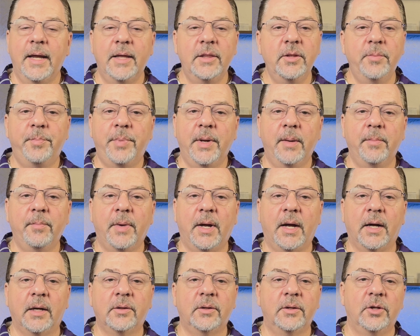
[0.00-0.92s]
In the
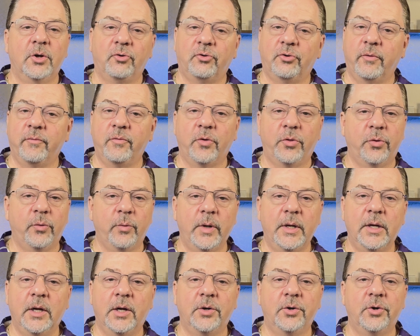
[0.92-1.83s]
PMBOK, there's over
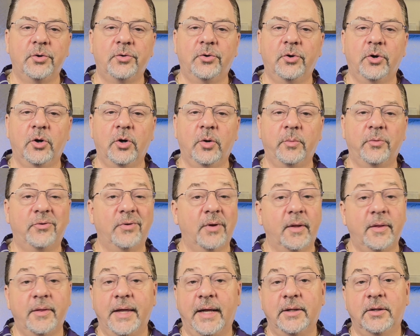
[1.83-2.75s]
300 terms.
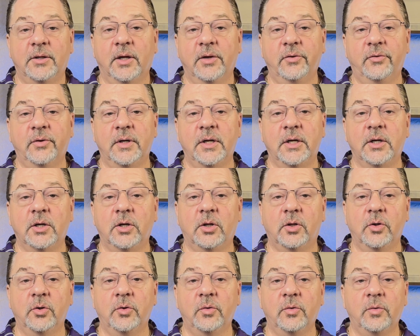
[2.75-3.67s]
That doesn't
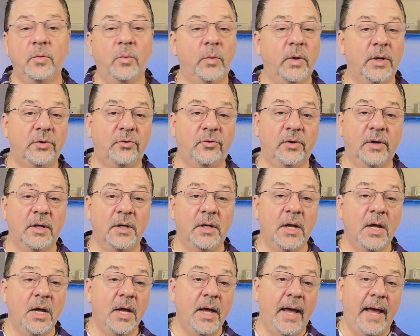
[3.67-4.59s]
include what's
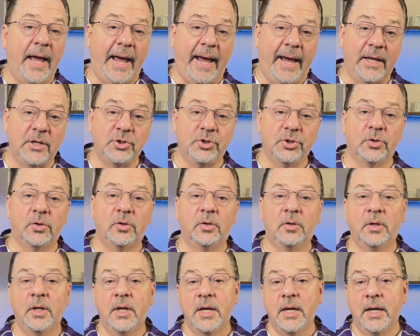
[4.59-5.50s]
in
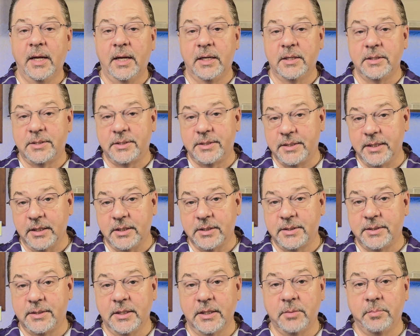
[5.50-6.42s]
Agile and
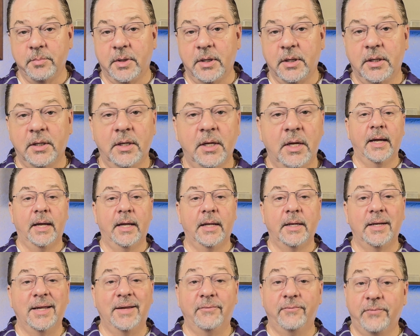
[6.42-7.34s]
Six Sigma,
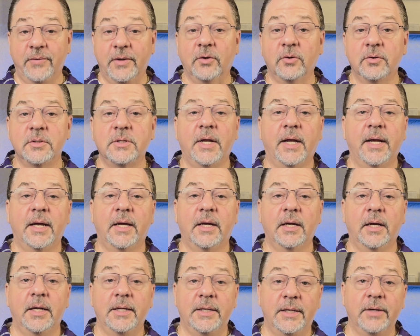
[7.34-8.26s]
and it feels
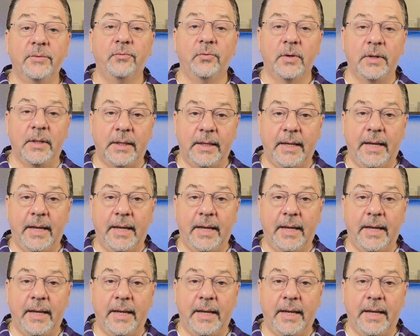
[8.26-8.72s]
like a different